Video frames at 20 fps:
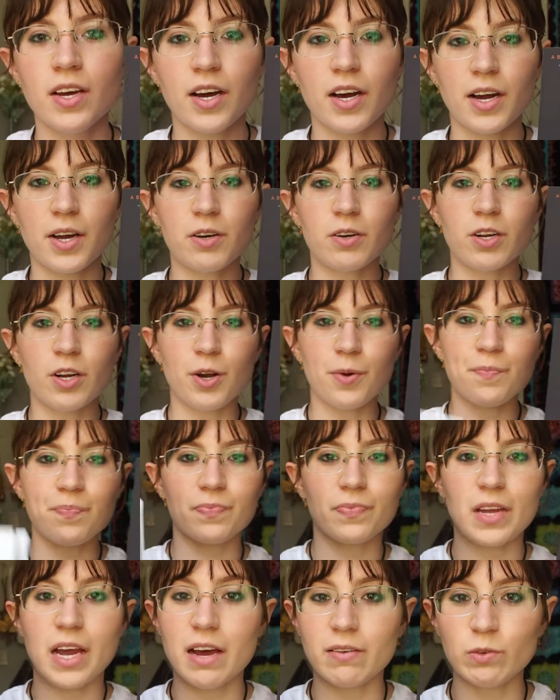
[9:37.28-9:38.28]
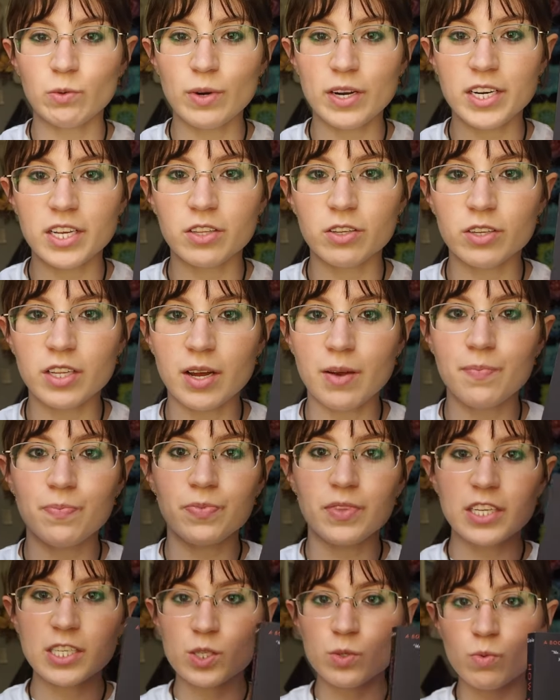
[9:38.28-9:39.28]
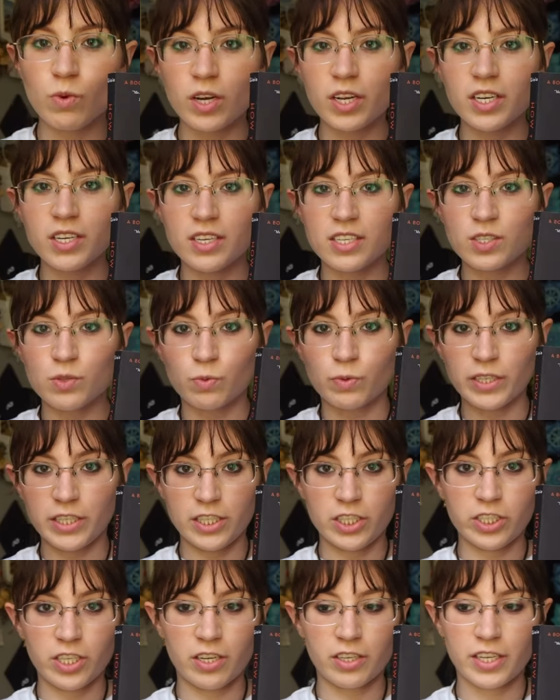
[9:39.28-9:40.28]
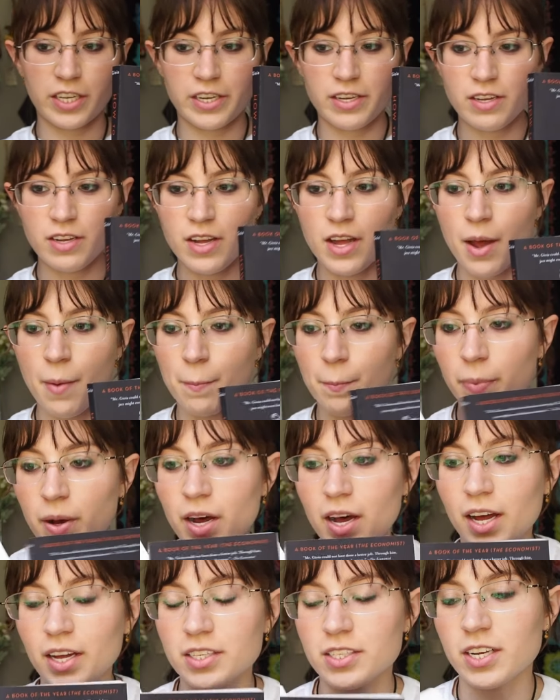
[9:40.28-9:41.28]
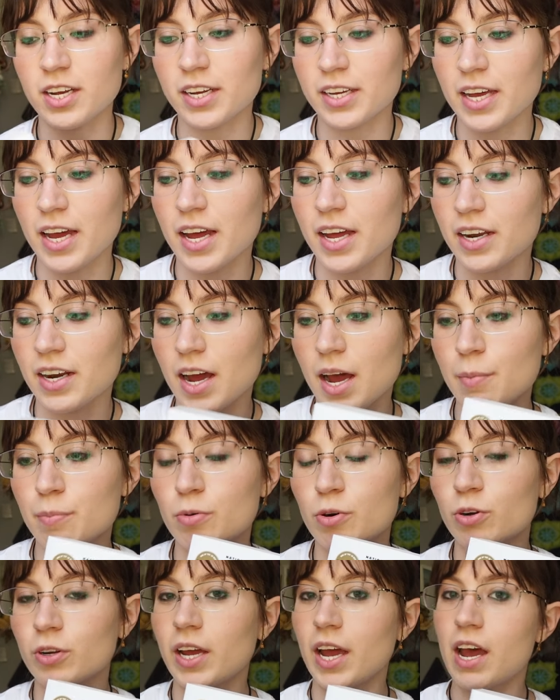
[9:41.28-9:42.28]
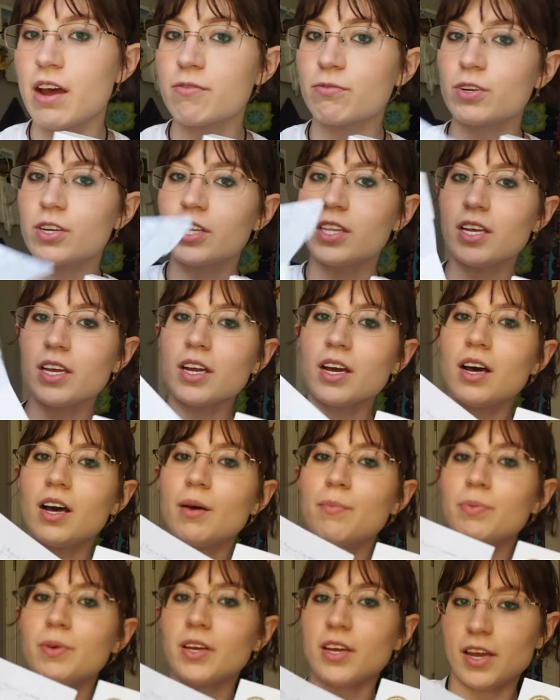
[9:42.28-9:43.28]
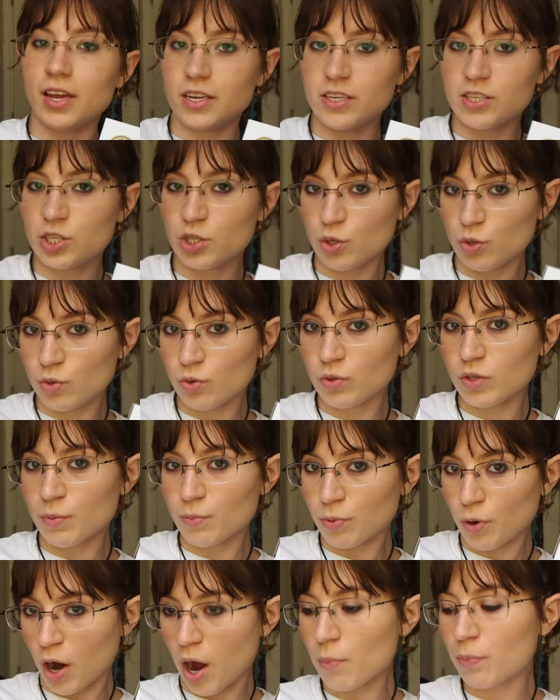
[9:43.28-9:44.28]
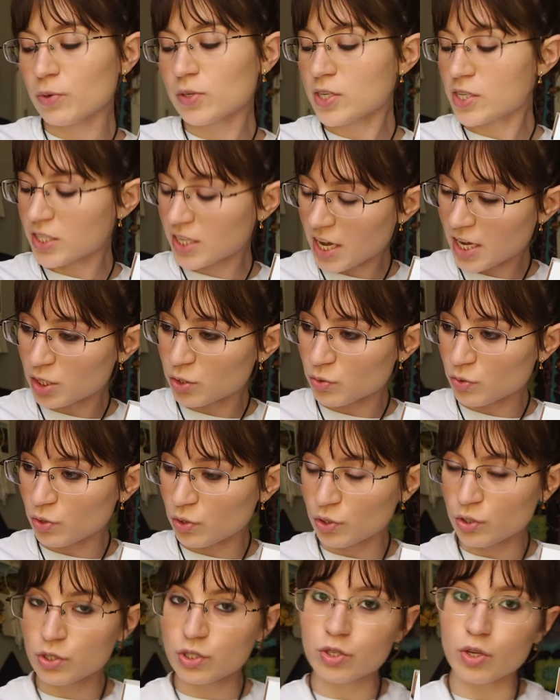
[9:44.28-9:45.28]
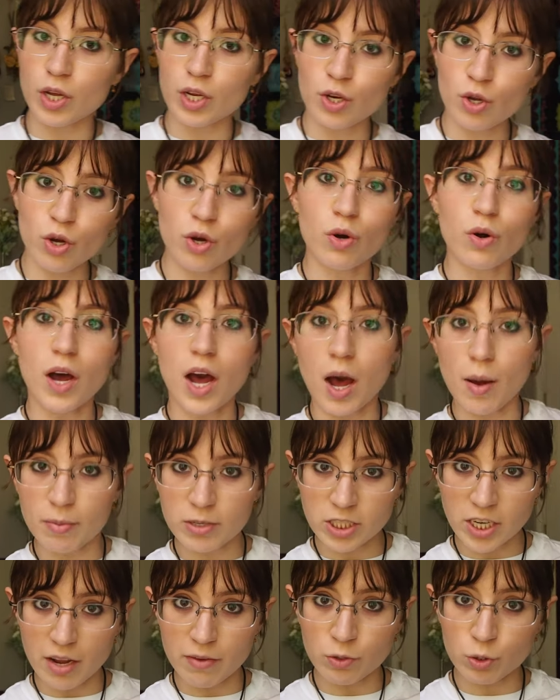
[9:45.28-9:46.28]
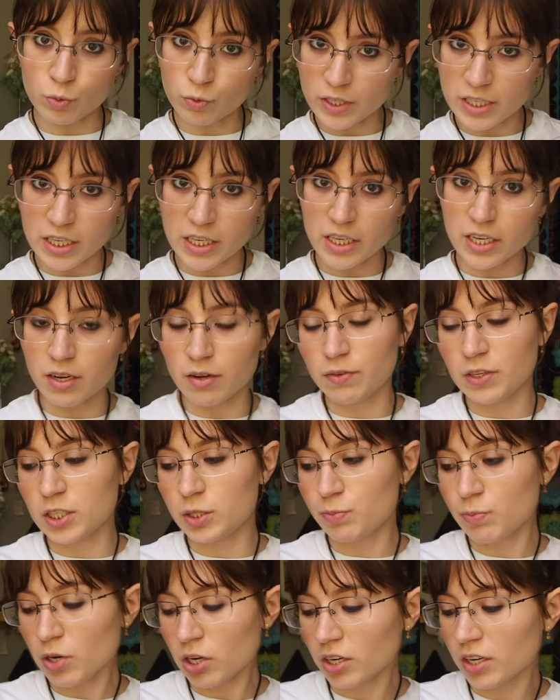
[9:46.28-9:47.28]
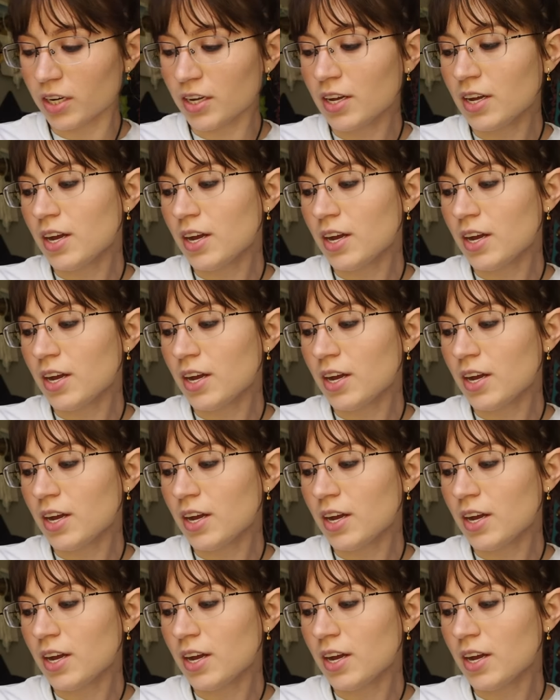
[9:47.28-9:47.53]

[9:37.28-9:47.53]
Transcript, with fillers: I don't know. Haven't read either of them. This one is really chunky, but again, I broke everything up into the proper schedule so I know how much I have to read of each book.